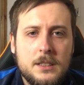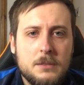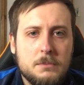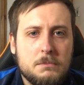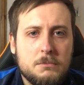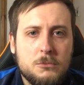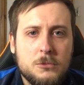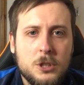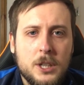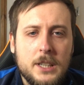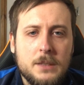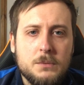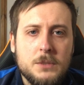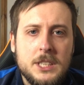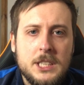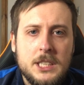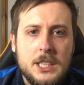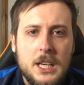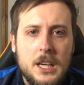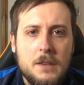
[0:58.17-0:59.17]
try and
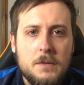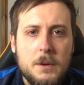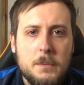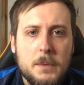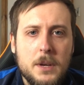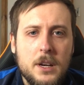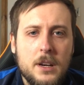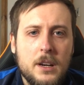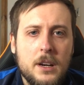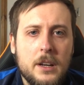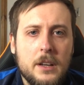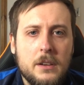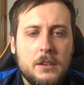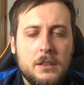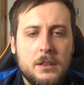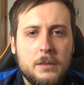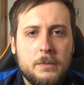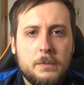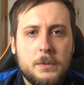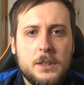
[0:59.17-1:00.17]
receive it behind
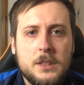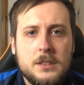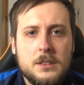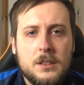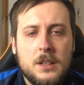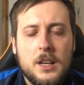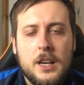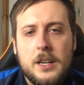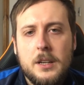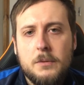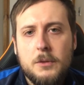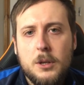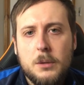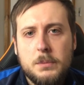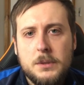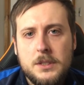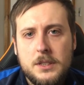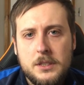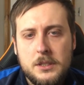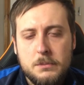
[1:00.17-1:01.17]
the first line of the
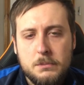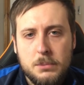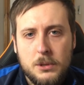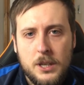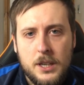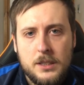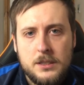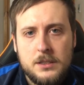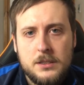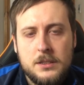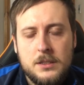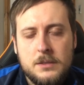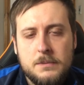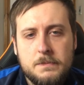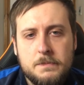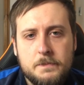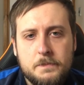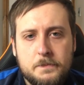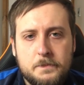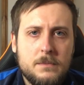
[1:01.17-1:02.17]
opposition press.
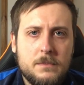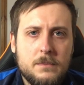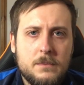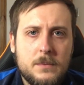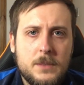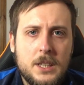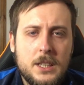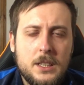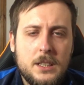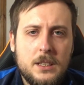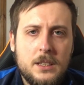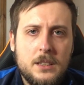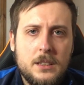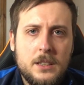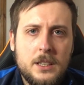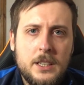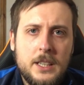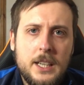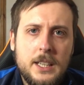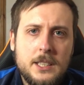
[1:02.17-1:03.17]

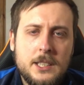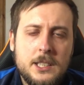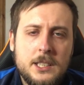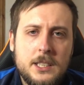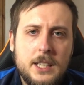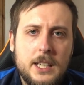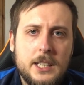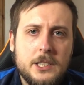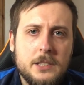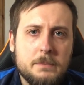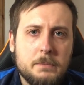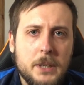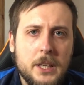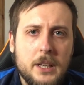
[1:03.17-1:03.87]
The next stage of being in